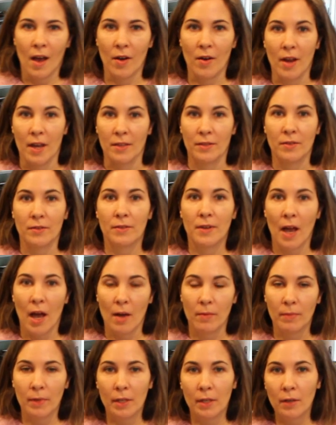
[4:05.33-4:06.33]
Okay, so
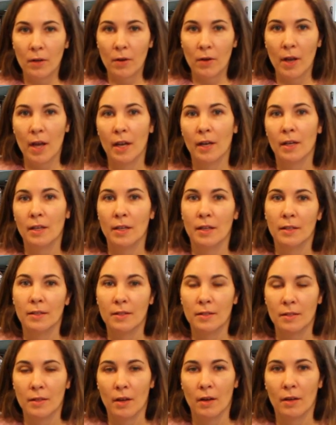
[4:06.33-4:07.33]
now I'm going to go ahead and get
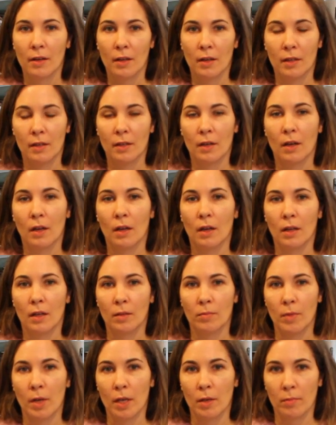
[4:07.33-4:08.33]
started
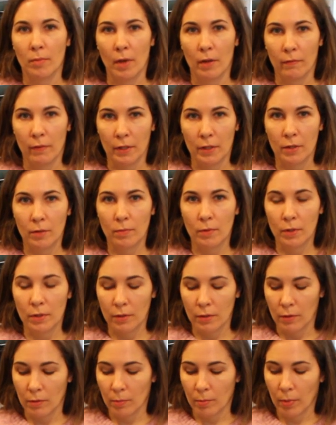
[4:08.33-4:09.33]
on making my vegetable
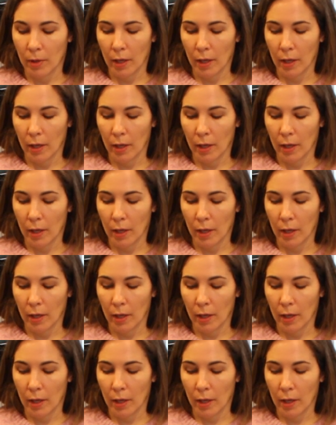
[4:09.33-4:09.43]
soup.